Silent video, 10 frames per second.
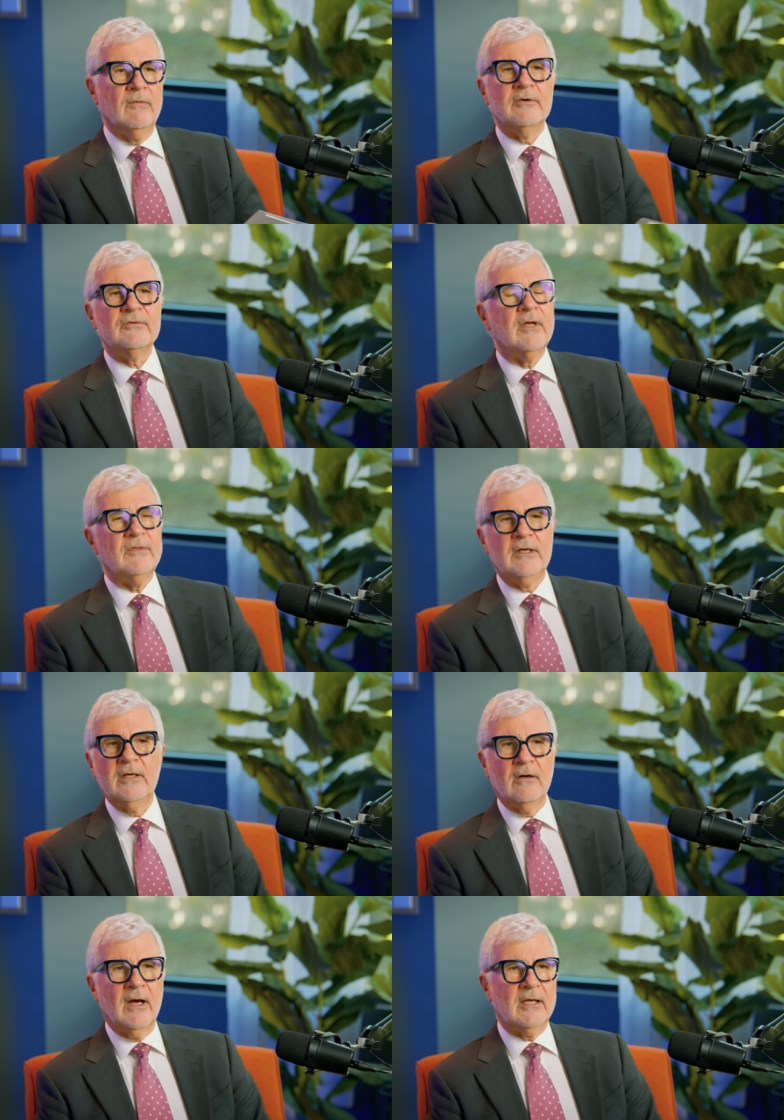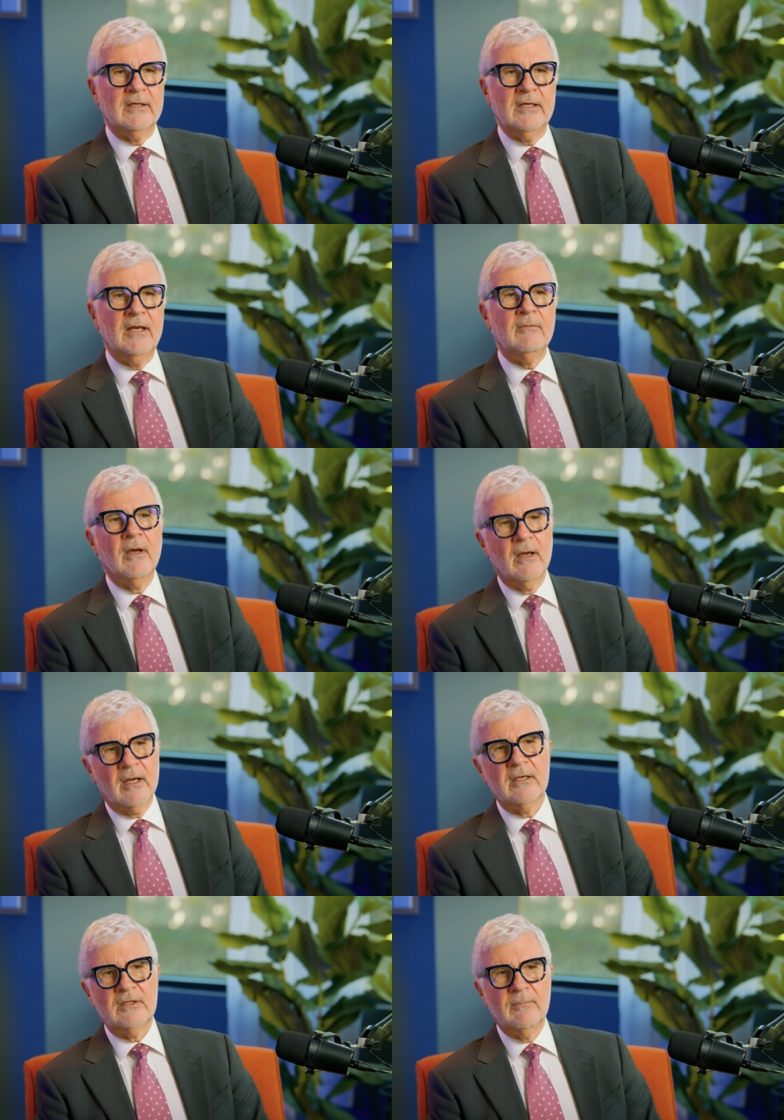there's nothing here I can eat.
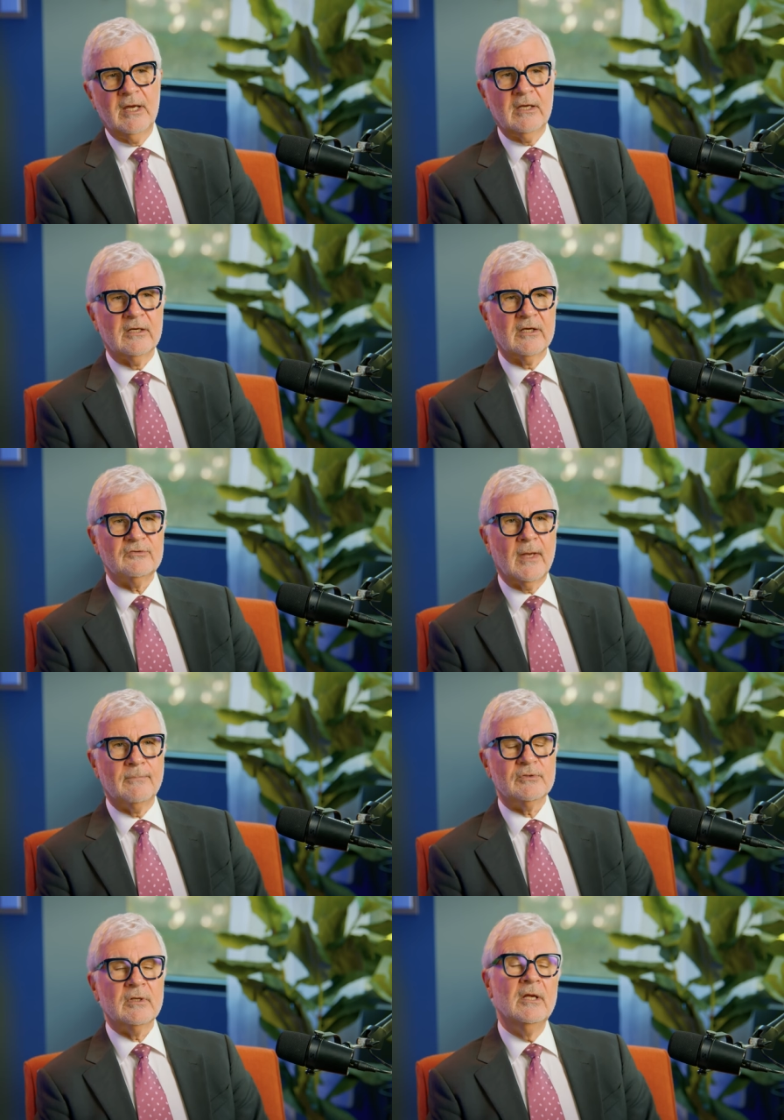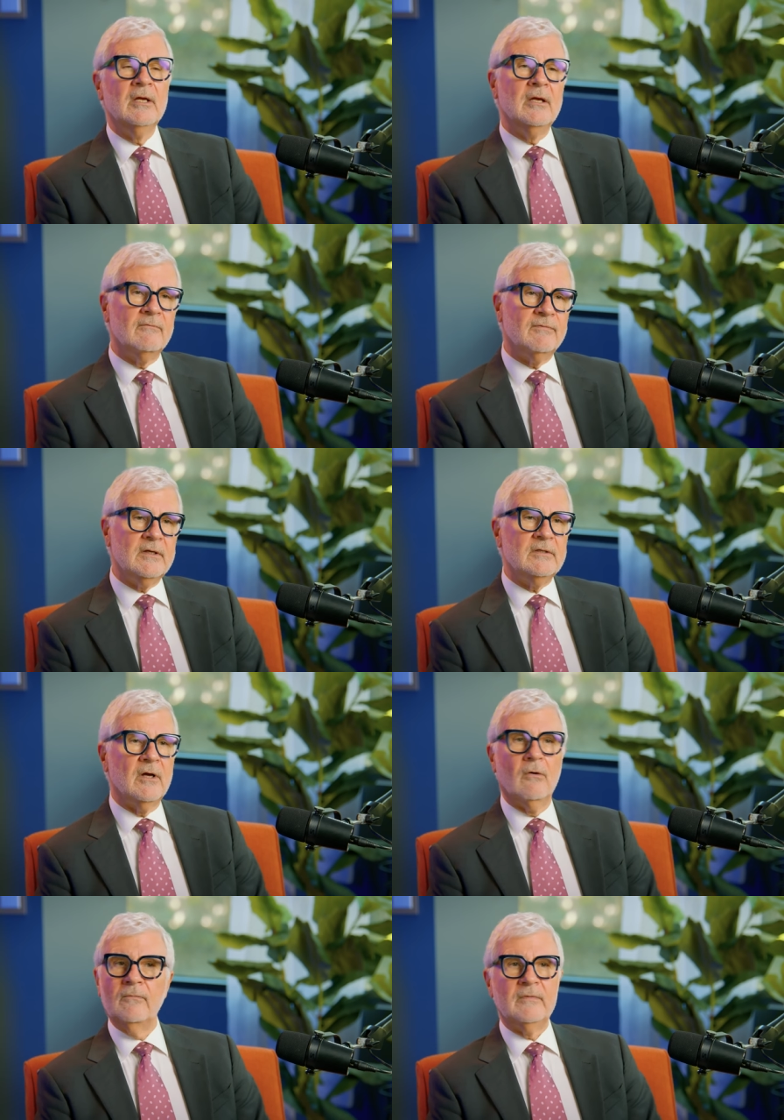Uh, can you make an exception? If they
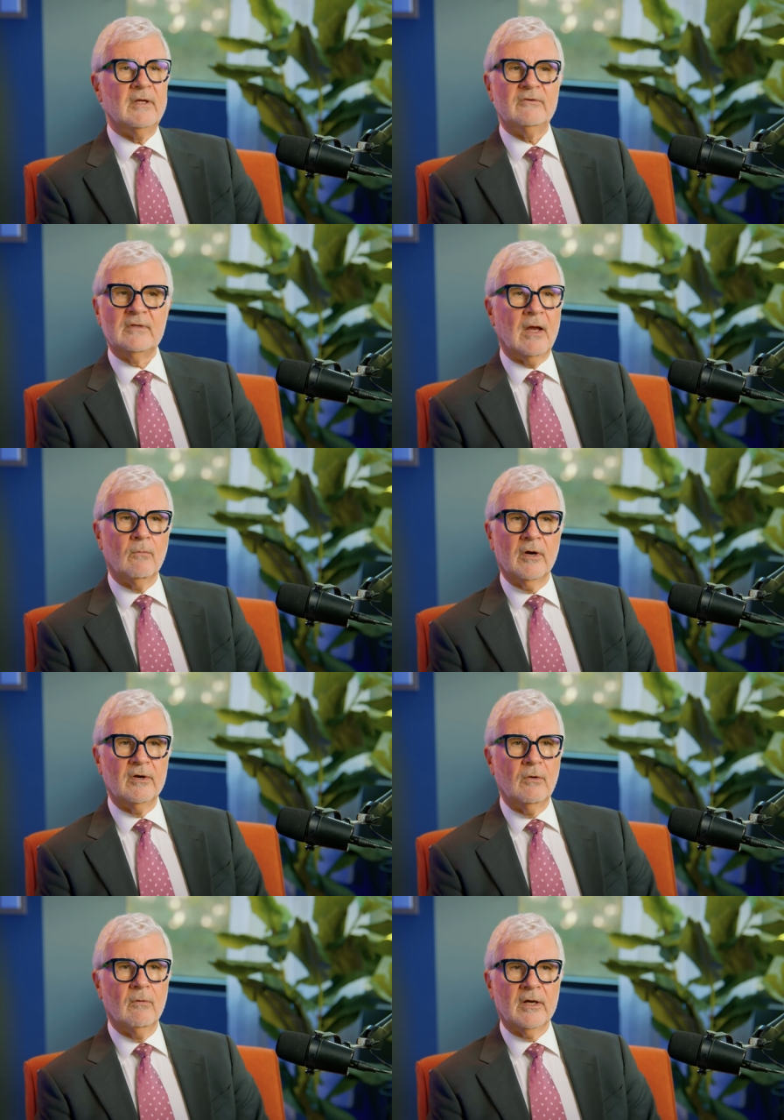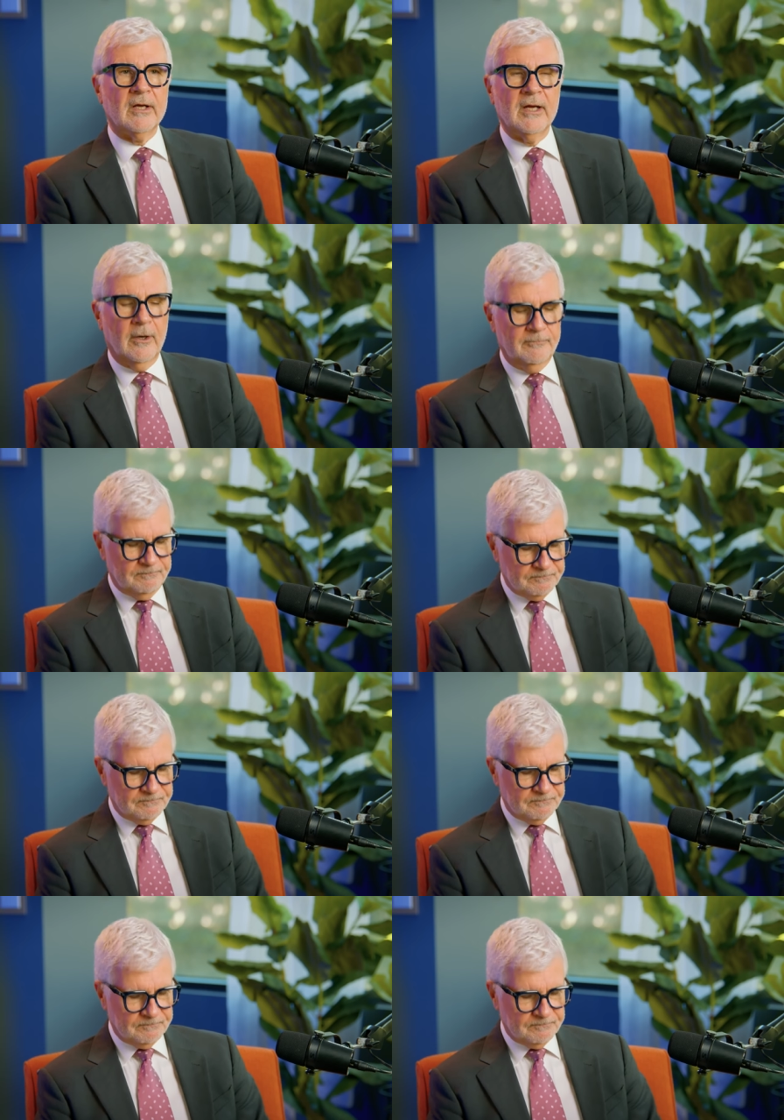don't, that's not where you want to go.